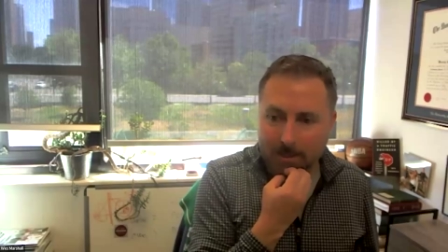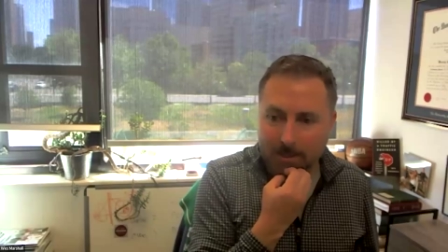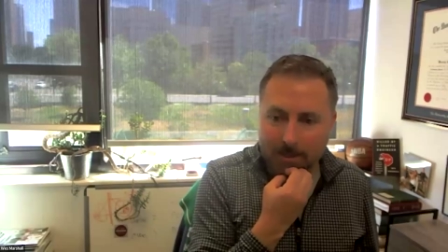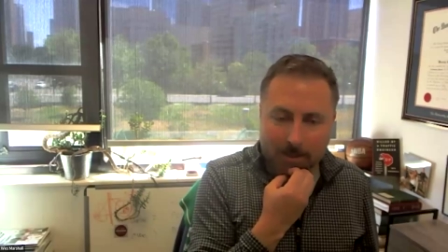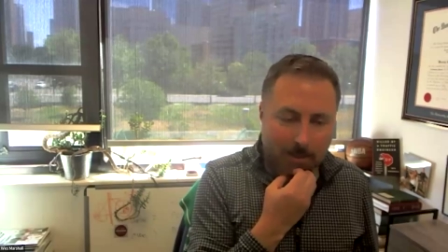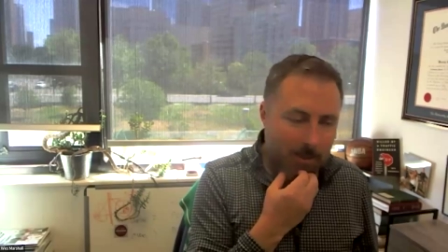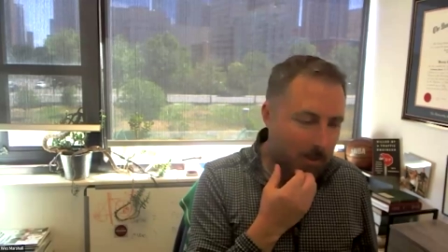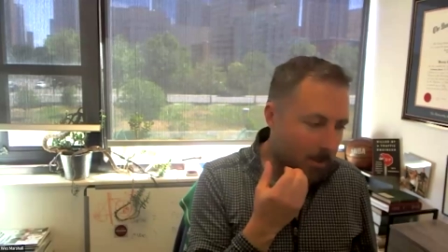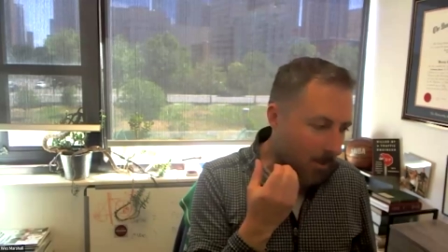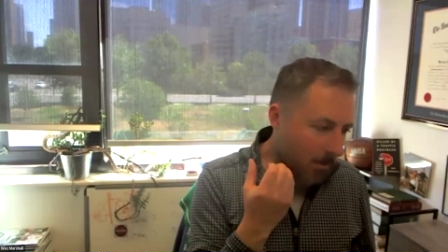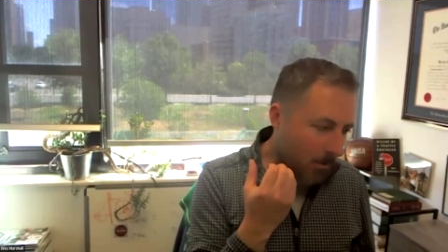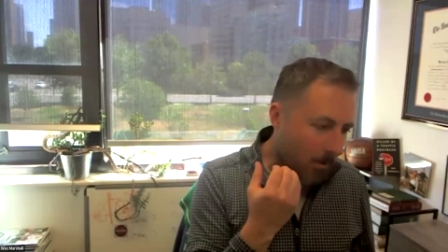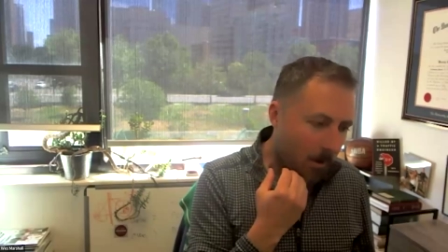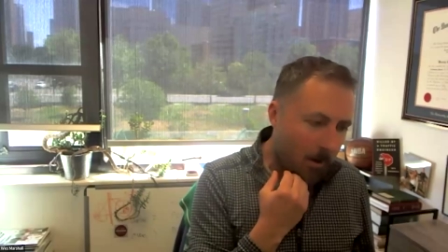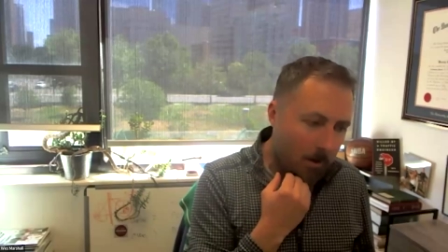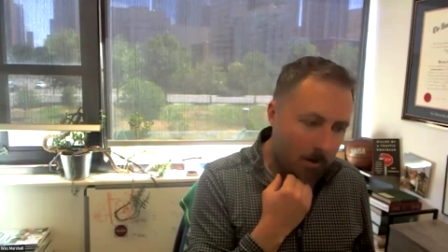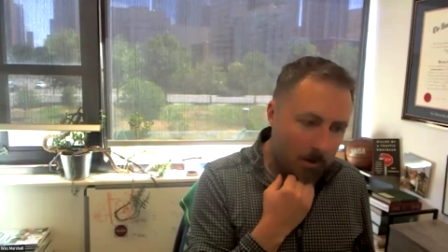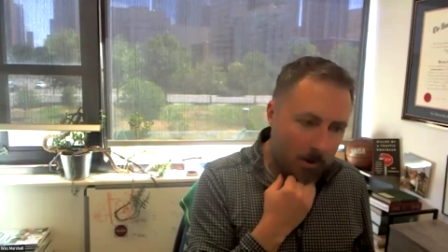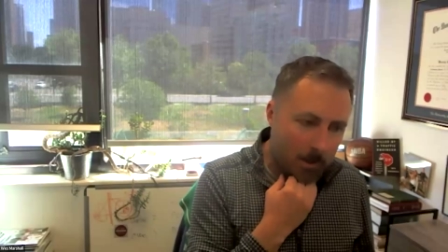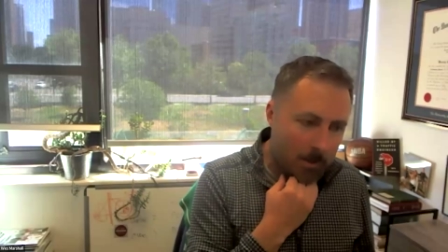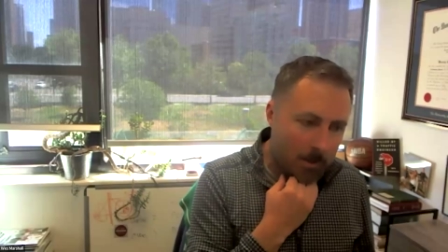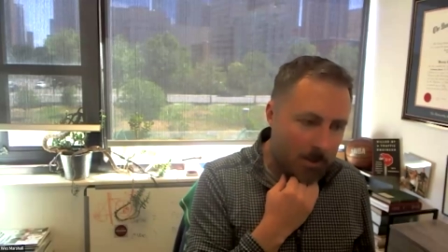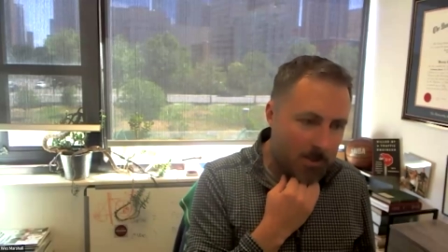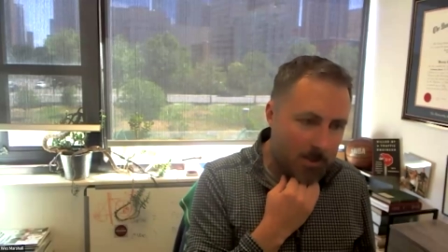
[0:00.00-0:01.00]
And because there are
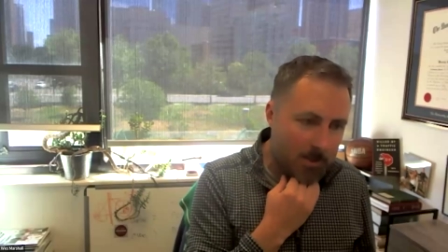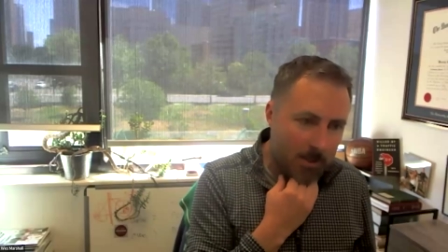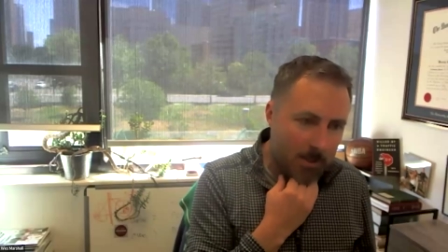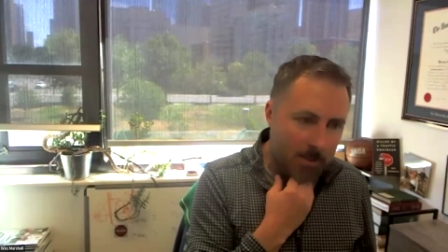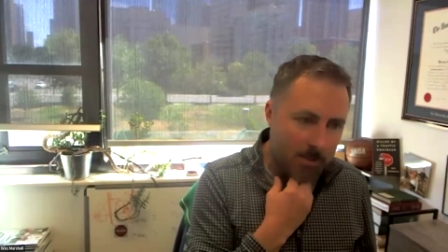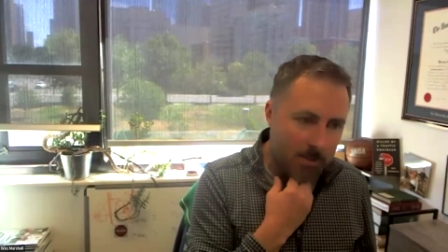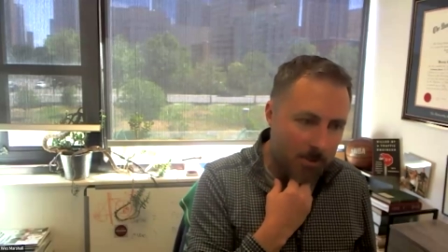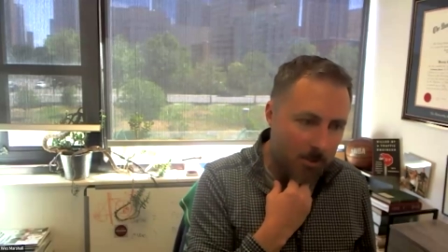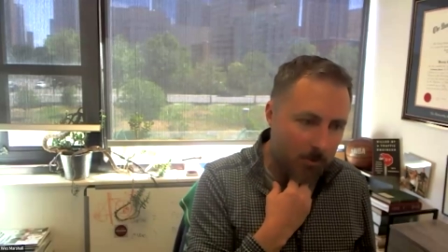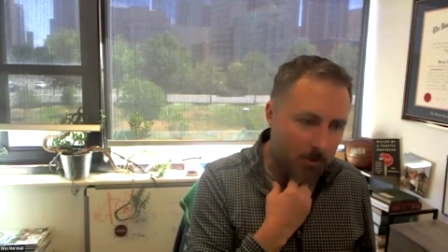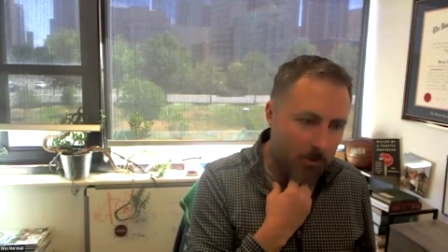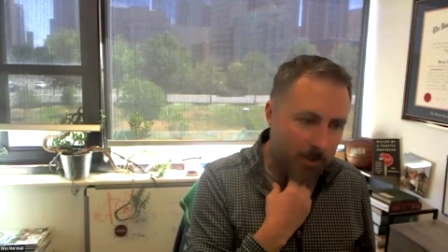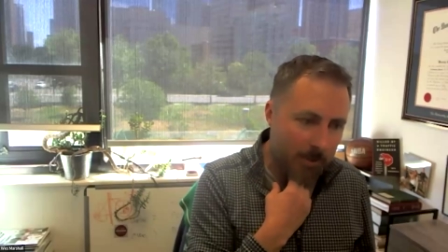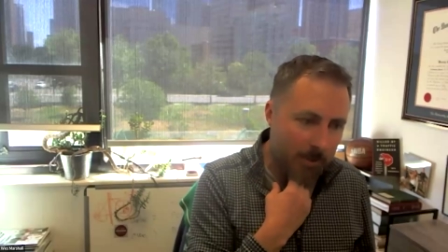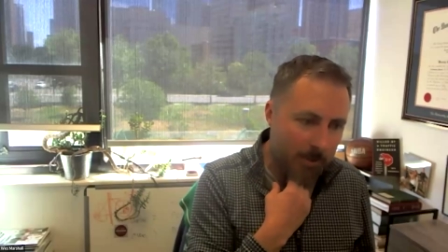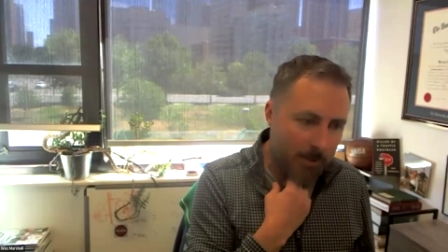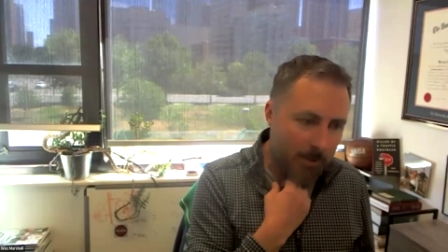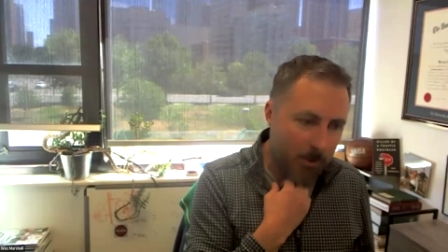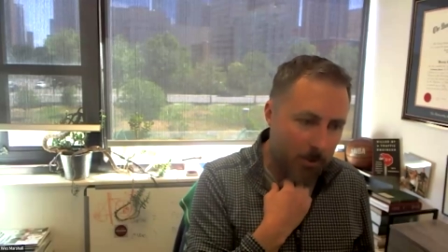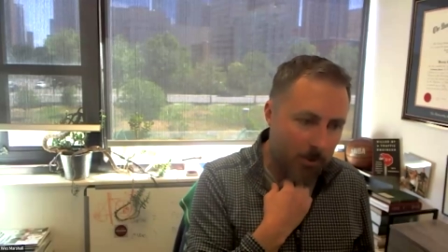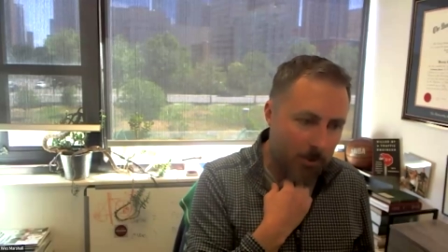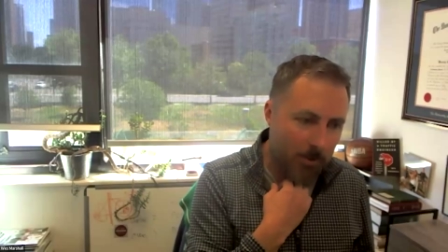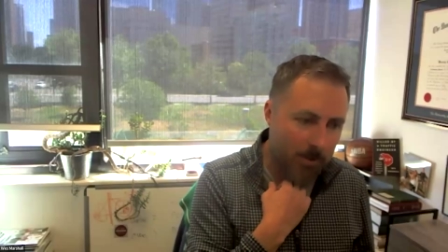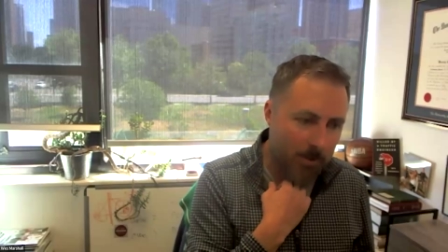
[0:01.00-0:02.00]
a lot of cities
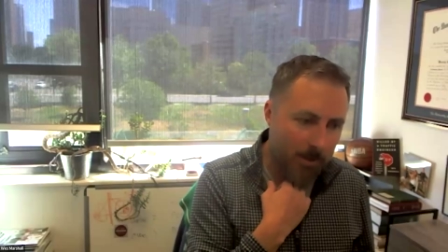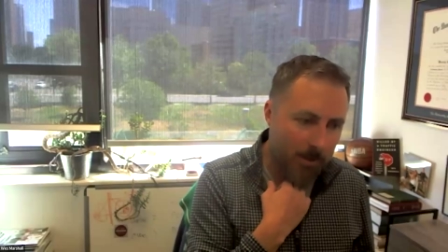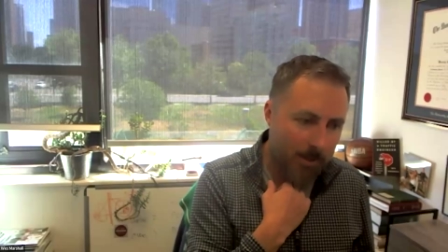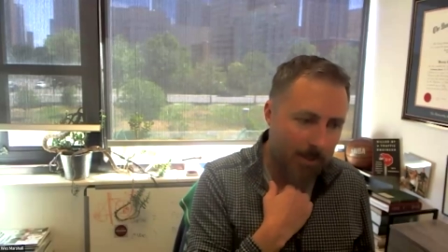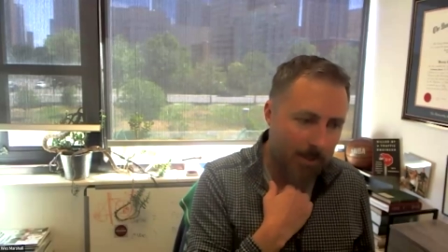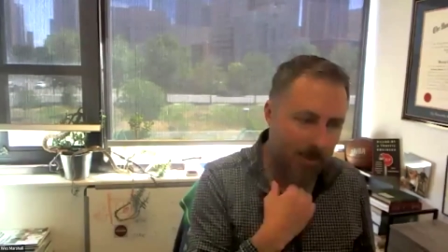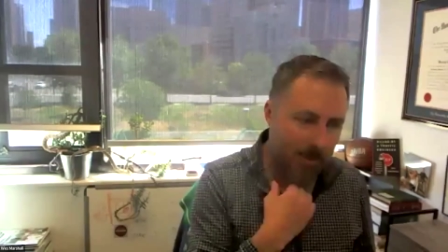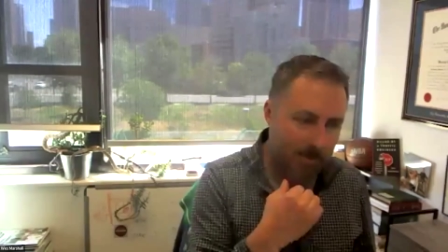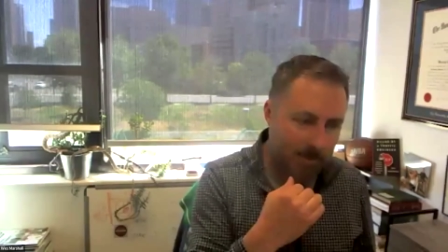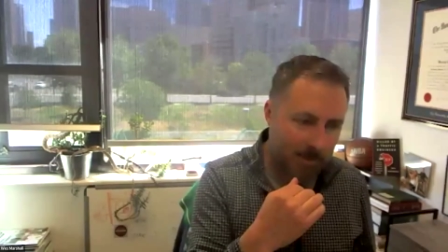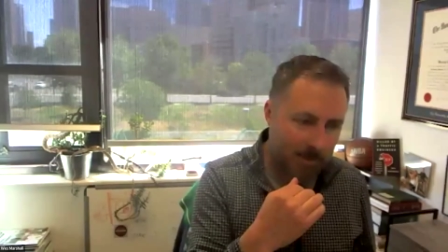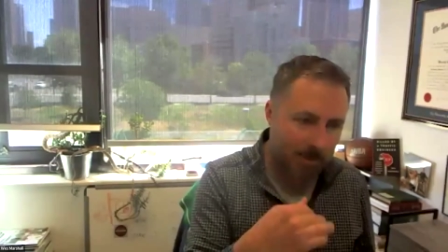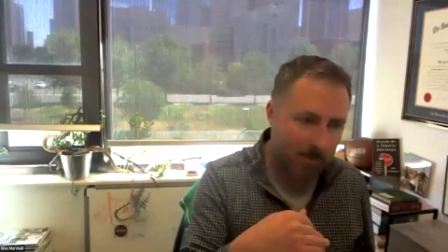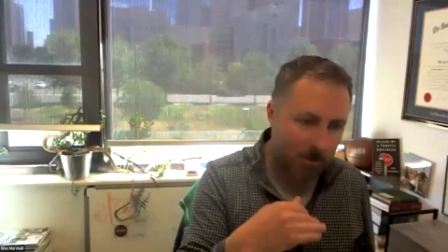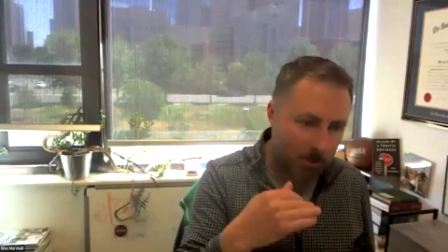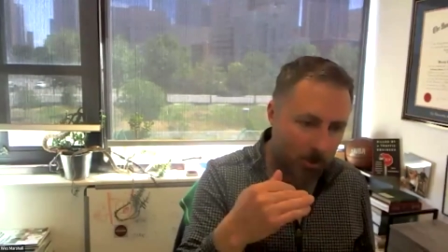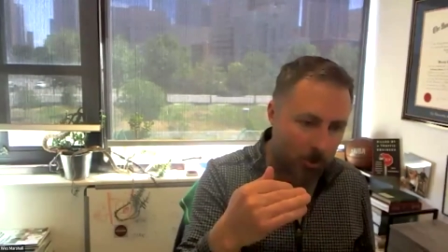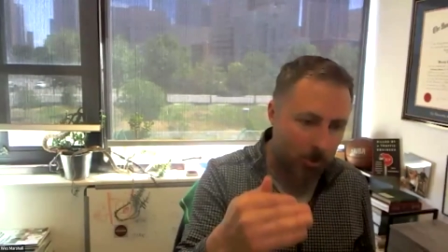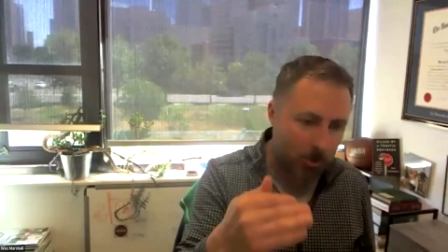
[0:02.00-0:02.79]
doing good things that